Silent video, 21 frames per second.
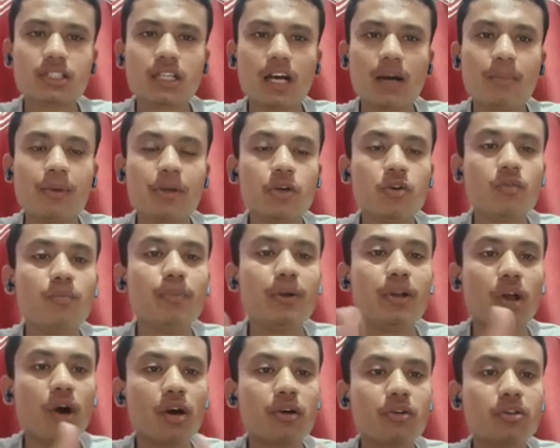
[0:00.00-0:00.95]
I mean, who
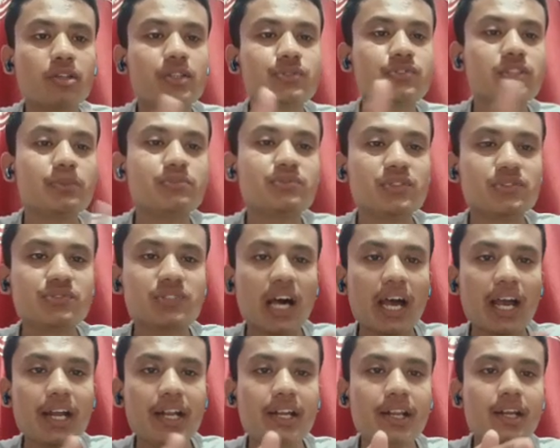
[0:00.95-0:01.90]
belong to the same
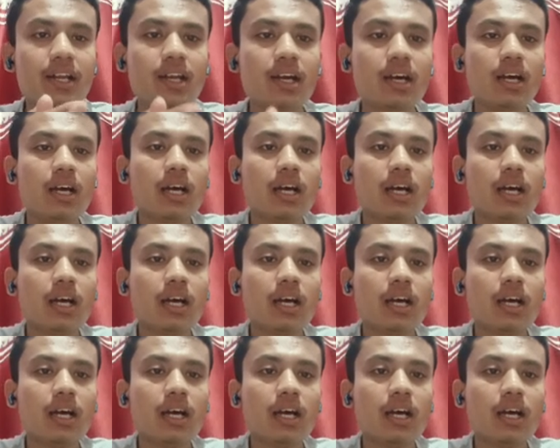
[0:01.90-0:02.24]
society,